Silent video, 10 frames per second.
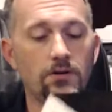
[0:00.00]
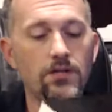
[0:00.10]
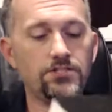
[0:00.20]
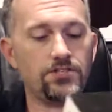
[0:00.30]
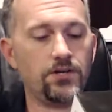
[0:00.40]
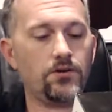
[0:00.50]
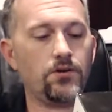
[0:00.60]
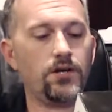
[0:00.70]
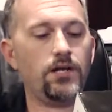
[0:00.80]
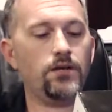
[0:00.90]
let you
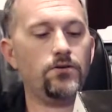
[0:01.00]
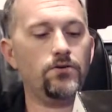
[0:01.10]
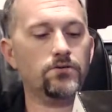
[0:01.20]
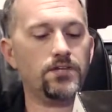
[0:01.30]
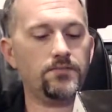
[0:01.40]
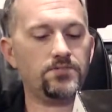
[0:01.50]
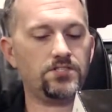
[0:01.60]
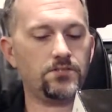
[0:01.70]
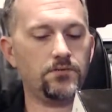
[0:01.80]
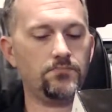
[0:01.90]
create a noodle type
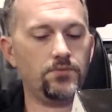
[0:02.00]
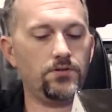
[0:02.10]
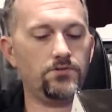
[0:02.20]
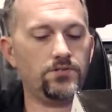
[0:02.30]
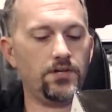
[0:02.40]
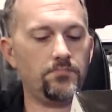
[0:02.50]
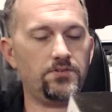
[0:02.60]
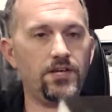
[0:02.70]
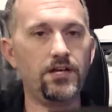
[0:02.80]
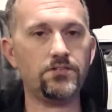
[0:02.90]
system using
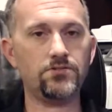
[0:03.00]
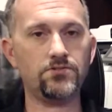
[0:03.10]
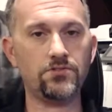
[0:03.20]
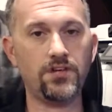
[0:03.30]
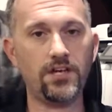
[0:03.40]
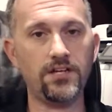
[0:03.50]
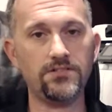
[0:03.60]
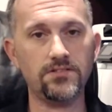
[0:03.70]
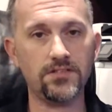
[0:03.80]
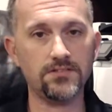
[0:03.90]
potatoes and
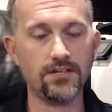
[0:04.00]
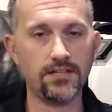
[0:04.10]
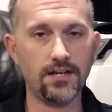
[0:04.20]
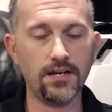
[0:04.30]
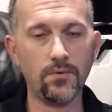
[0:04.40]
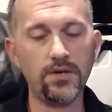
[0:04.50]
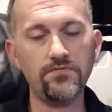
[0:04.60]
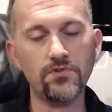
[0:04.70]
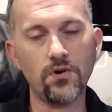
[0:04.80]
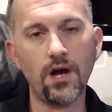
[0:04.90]
zucchinis and things like that. Now
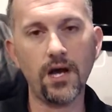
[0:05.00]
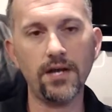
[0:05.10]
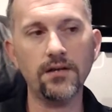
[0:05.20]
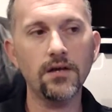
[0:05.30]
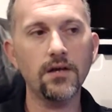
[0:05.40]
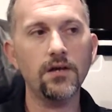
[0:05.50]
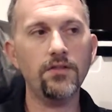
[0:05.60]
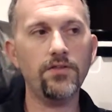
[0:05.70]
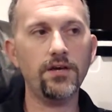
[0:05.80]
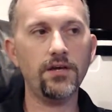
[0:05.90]
we've tried
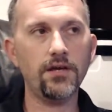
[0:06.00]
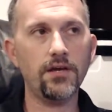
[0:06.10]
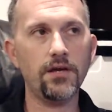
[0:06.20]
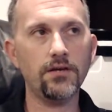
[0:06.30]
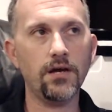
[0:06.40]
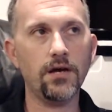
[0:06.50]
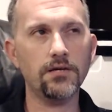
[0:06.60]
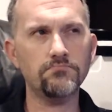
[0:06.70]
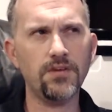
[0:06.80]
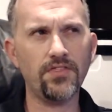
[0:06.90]
the,
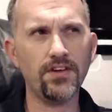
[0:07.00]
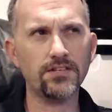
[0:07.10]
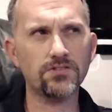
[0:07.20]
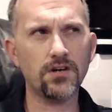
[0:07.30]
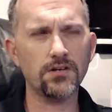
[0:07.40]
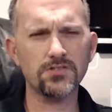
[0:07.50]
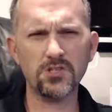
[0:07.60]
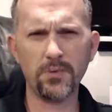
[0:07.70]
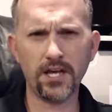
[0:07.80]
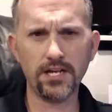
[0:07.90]
I think it's called
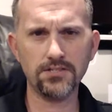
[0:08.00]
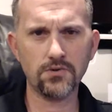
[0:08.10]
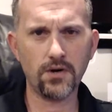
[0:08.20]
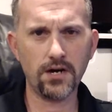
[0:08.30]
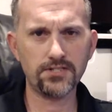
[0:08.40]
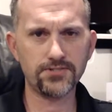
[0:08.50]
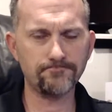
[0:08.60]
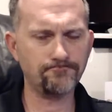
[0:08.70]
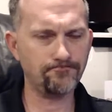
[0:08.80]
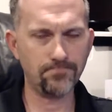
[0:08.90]
spaghetti squash.
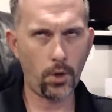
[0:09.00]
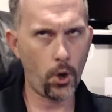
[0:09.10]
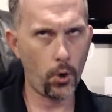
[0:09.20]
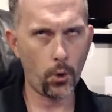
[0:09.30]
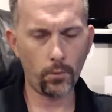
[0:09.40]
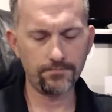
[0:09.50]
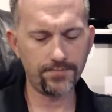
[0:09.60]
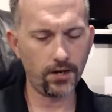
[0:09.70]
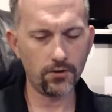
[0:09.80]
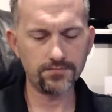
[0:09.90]
No,
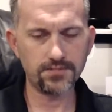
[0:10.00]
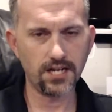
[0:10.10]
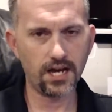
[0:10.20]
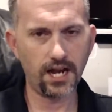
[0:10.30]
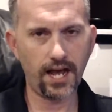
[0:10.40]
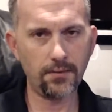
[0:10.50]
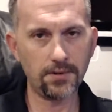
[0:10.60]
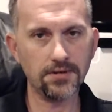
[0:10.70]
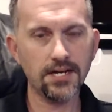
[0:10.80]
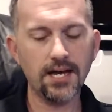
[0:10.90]
it's not going to
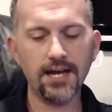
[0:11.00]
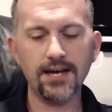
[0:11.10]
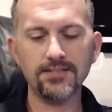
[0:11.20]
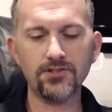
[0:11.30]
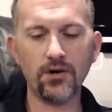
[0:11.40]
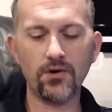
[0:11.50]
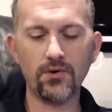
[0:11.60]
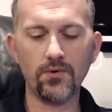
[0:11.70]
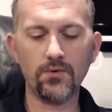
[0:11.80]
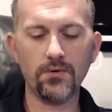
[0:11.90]
happen.
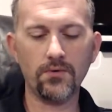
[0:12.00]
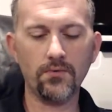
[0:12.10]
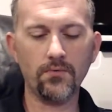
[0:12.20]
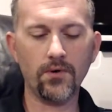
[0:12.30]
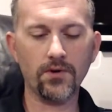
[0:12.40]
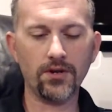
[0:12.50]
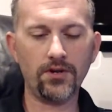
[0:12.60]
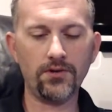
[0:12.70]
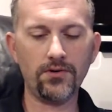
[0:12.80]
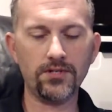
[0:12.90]
So what we're going
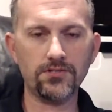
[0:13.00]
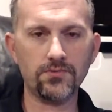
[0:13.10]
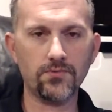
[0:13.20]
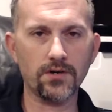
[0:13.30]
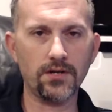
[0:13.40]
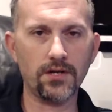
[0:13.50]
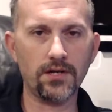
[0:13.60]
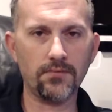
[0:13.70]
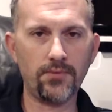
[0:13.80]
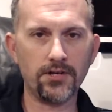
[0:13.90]
to do is we're going
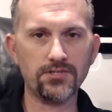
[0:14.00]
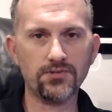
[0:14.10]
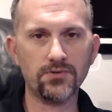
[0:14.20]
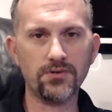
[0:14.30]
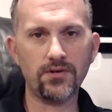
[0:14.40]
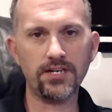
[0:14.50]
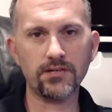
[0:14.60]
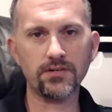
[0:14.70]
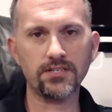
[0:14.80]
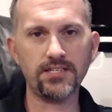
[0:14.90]
to pause this real
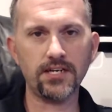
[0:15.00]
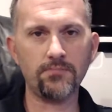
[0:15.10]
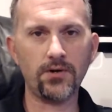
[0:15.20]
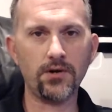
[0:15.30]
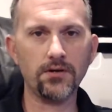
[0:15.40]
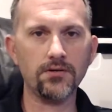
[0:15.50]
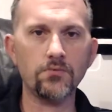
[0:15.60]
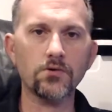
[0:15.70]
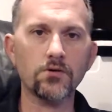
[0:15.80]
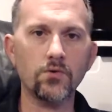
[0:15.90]
quick. We're going to take it apart.
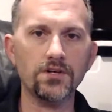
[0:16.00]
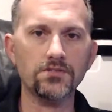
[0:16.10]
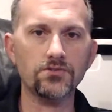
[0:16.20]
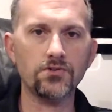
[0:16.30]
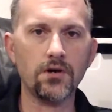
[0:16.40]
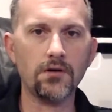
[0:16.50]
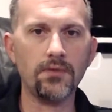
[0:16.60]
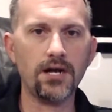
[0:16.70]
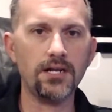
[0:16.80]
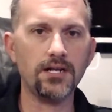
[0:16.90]
We're going to talk
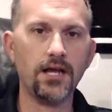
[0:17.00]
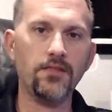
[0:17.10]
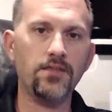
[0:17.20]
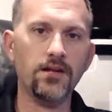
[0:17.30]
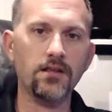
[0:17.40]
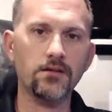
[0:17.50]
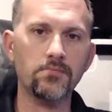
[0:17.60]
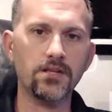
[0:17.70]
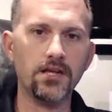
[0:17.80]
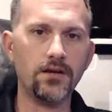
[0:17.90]
about it. And then a little
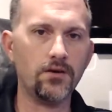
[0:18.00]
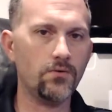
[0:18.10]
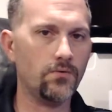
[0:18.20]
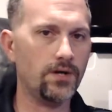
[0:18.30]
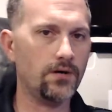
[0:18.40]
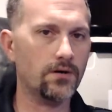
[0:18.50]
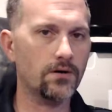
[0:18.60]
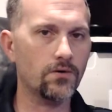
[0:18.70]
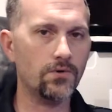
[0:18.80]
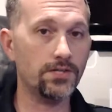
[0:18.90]
bit later, we are
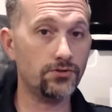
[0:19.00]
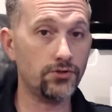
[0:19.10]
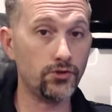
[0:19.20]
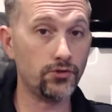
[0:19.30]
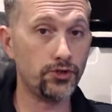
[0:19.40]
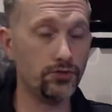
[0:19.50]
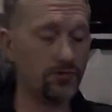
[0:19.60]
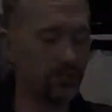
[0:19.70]
going to use